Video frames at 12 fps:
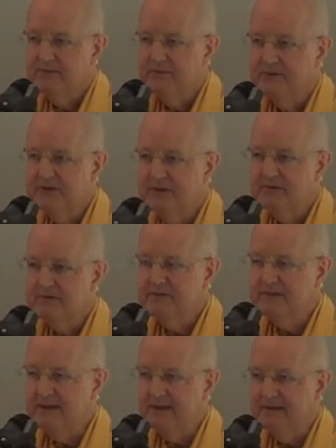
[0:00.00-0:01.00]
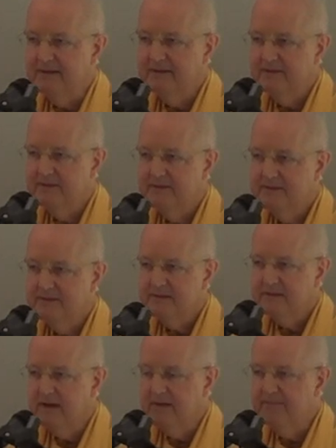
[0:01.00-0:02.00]
What do you see?
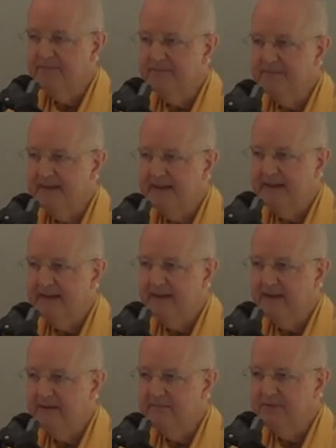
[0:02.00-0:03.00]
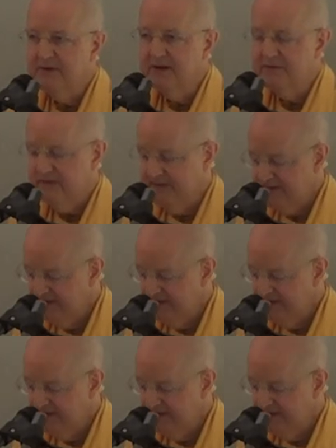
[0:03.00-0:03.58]
Some impression